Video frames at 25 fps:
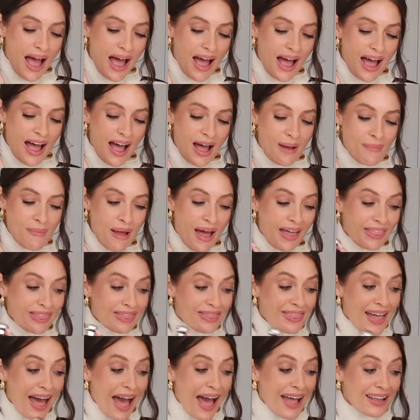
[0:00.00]

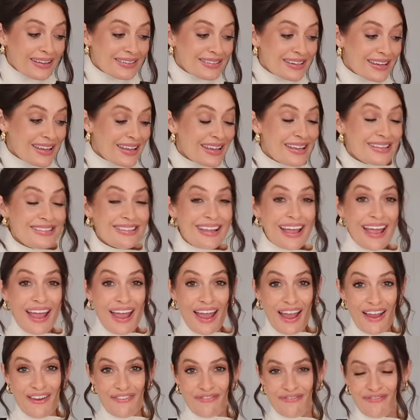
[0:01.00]
And that is
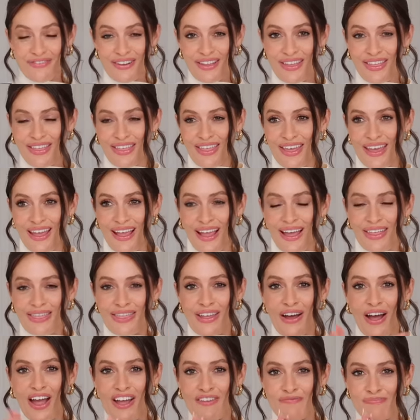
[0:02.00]
everything
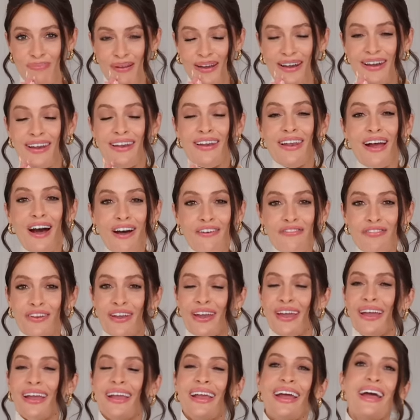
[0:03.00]
that I've been
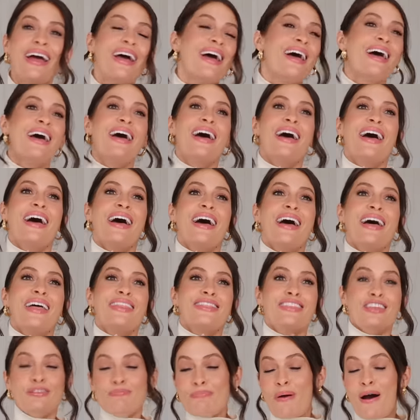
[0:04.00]
loving
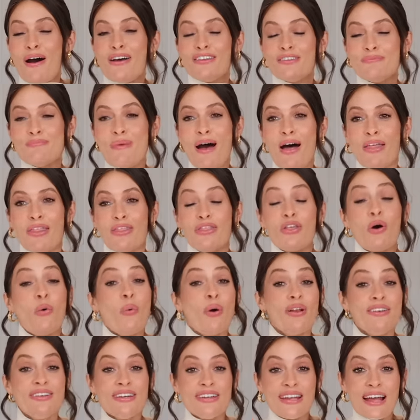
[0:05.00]
this past month. Oh,
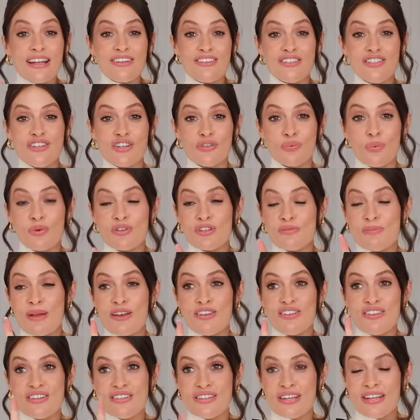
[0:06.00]
I did actually just want to
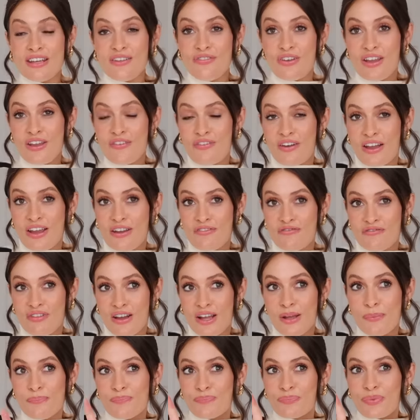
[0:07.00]
mention a TV
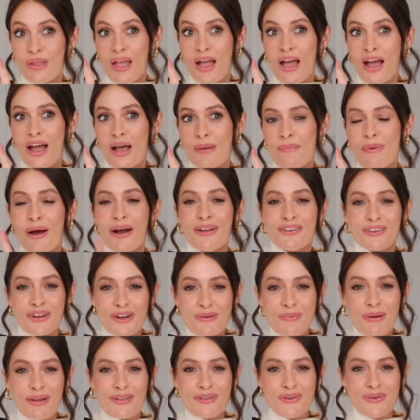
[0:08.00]
favourite. I don't
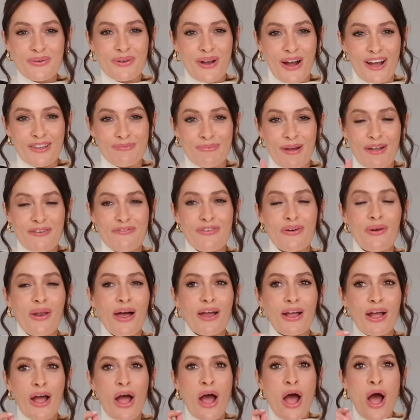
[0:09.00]
know about you guys, but I feel
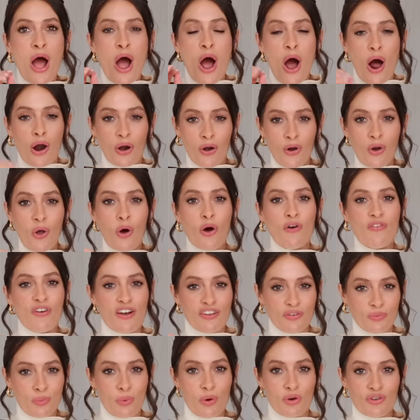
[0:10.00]
like a lot of
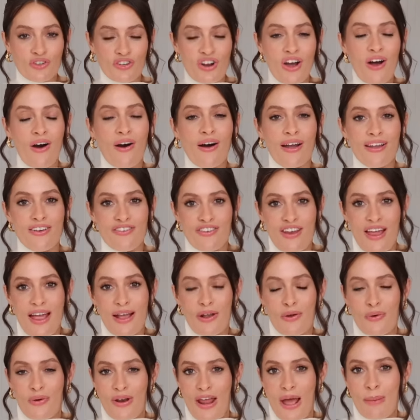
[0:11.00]
us watched Hijack
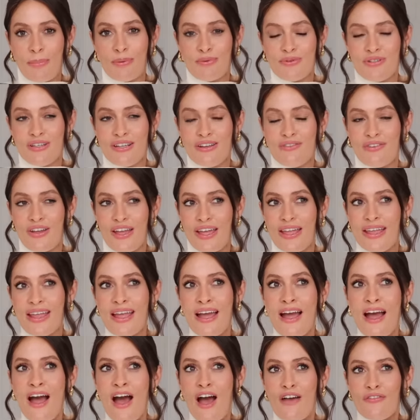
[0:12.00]
on Apple TV.